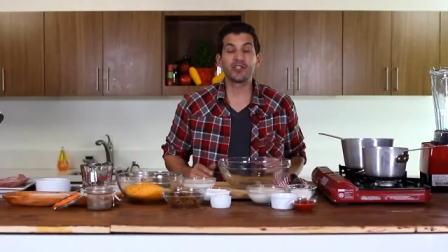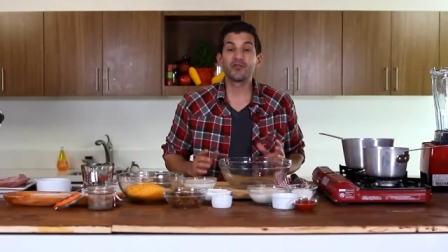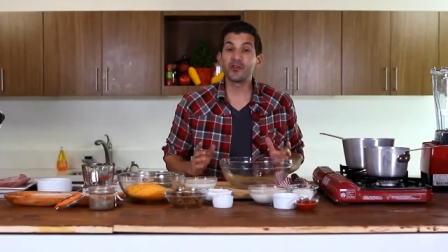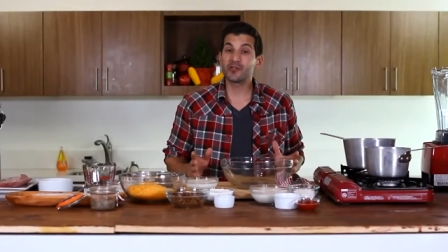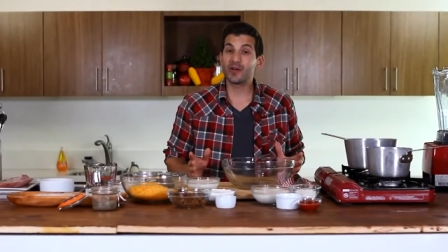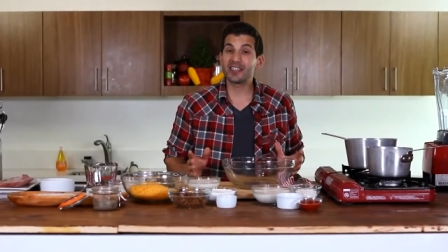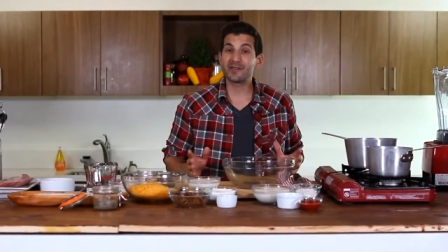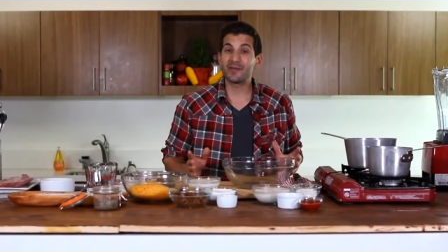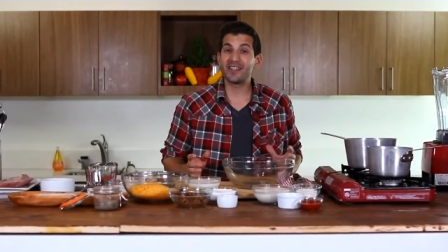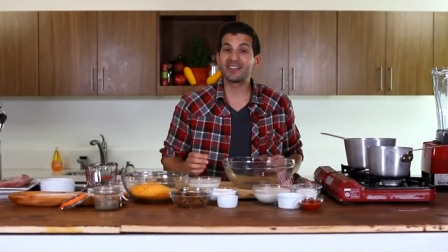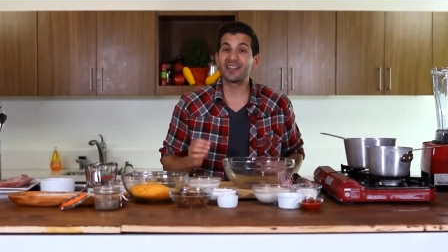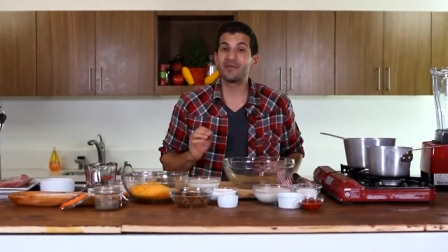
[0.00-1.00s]
first
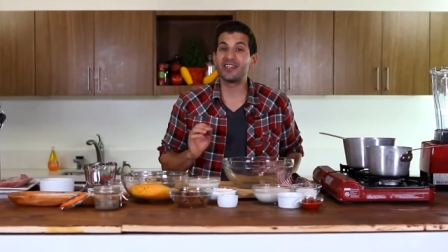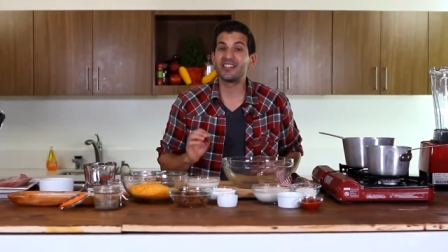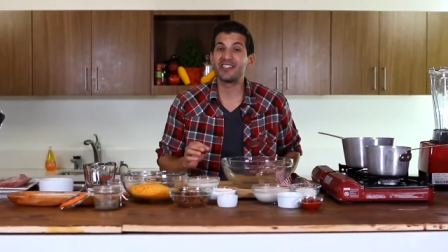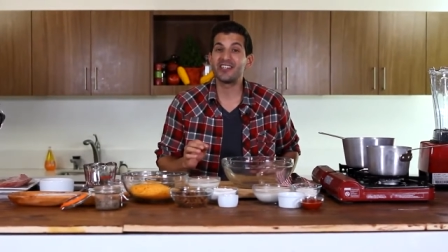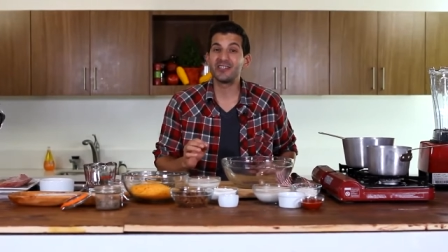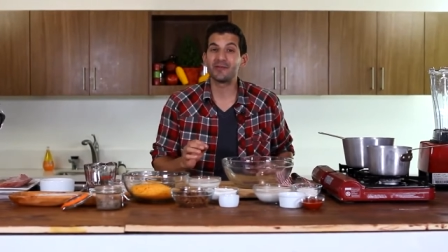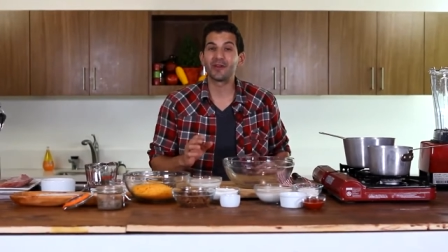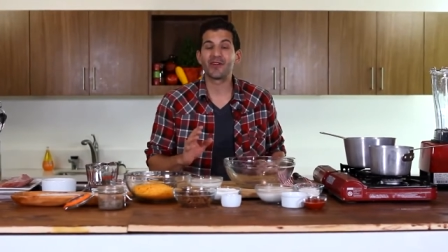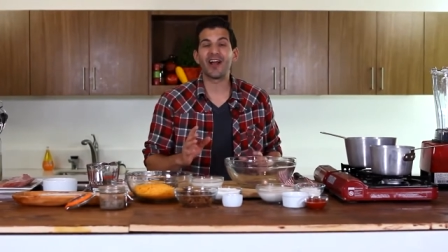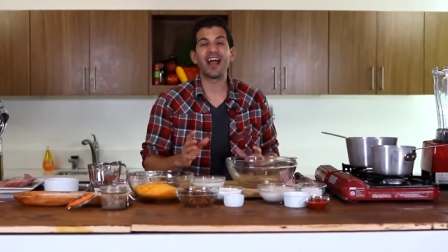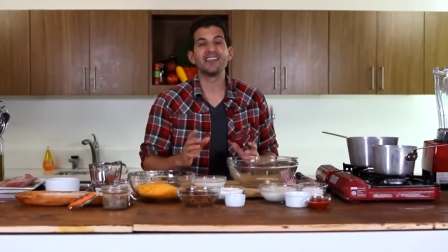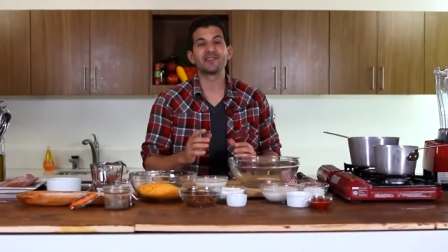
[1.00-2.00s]
recipe is gonna be a
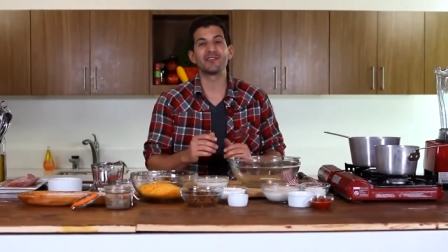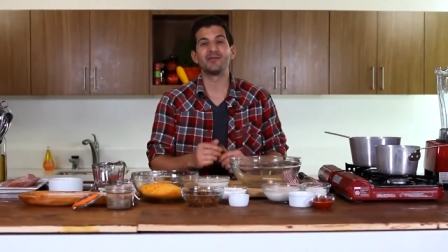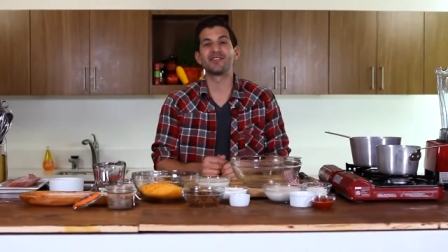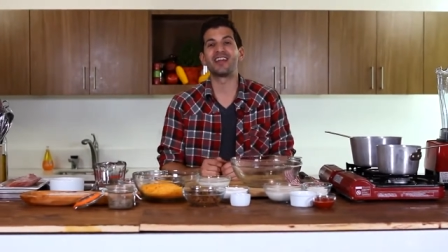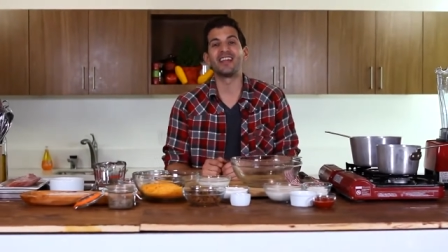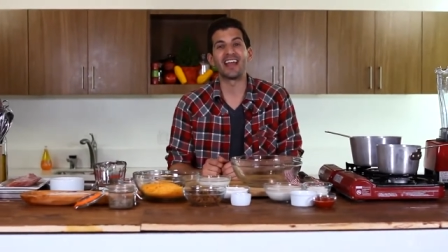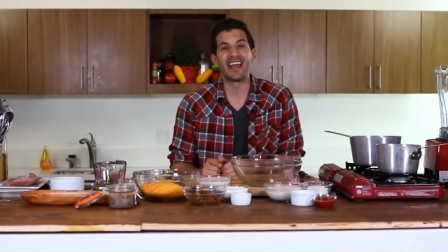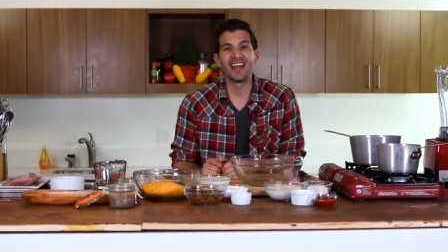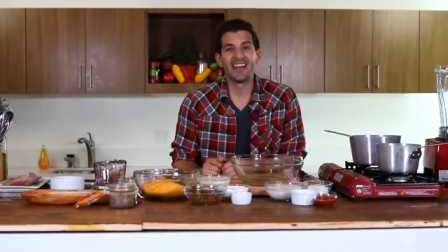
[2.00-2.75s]
cheeseburger ice cream sundae.